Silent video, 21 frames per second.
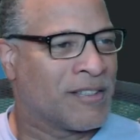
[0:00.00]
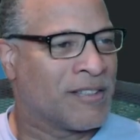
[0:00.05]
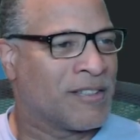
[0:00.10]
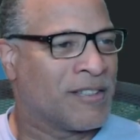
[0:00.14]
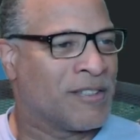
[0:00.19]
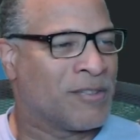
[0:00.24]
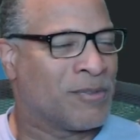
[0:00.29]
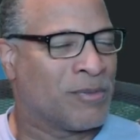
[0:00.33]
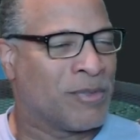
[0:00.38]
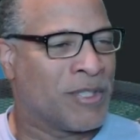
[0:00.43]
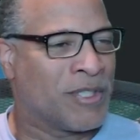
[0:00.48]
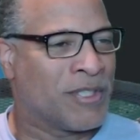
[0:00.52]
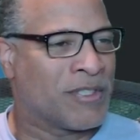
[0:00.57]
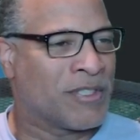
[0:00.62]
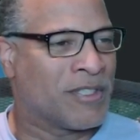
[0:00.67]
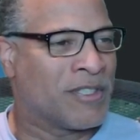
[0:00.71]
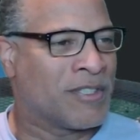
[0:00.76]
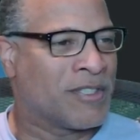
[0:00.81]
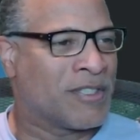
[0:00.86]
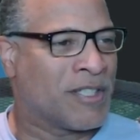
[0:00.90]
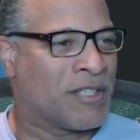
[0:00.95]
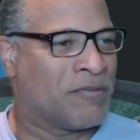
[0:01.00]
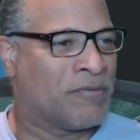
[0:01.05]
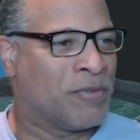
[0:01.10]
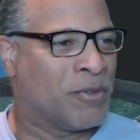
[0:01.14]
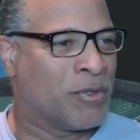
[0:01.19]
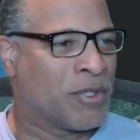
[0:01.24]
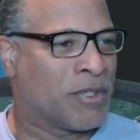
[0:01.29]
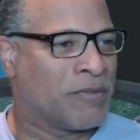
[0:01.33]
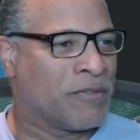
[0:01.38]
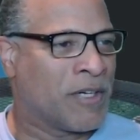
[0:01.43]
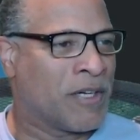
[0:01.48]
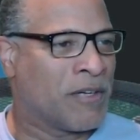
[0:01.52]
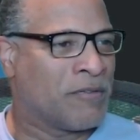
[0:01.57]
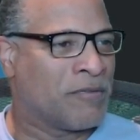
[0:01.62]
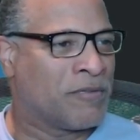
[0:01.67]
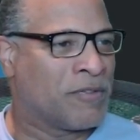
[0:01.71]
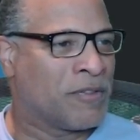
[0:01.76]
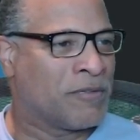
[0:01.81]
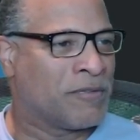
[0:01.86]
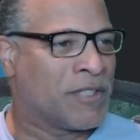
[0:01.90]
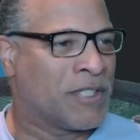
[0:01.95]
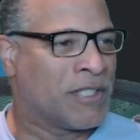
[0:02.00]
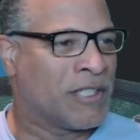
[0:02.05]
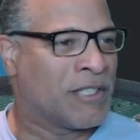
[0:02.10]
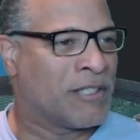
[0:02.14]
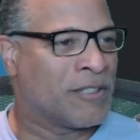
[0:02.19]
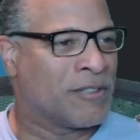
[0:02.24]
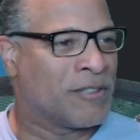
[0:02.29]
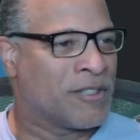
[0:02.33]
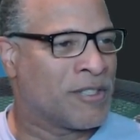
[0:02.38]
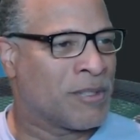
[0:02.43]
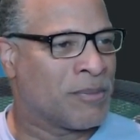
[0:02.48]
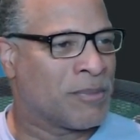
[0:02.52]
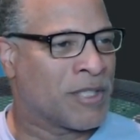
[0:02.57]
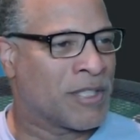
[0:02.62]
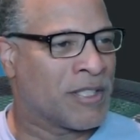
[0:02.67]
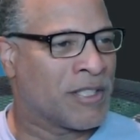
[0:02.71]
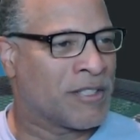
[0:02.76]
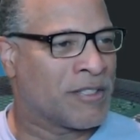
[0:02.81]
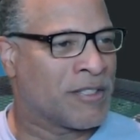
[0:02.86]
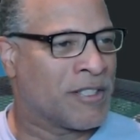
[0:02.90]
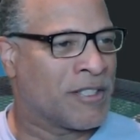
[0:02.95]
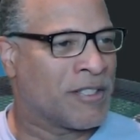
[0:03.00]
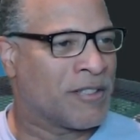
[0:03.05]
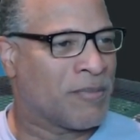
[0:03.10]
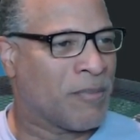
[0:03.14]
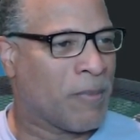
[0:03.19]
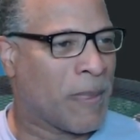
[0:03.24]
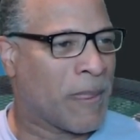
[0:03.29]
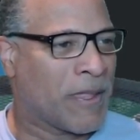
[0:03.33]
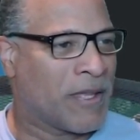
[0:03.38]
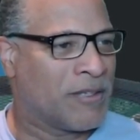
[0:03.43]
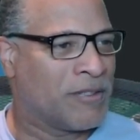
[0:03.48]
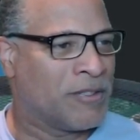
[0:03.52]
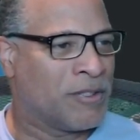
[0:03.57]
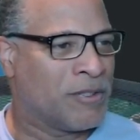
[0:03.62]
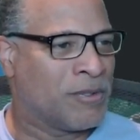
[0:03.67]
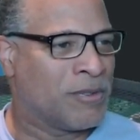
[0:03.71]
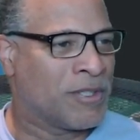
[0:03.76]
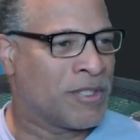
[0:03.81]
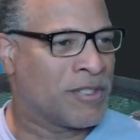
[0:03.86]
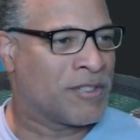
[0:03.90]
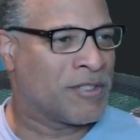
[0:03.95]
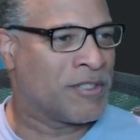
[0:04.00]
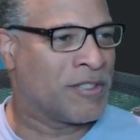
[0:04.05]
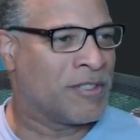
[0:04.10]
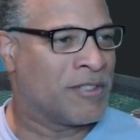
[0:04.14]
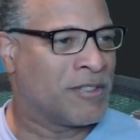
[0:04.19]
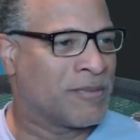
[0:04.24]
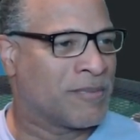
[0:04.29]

It's, what is it? It's like $45, $50, something like that, USD.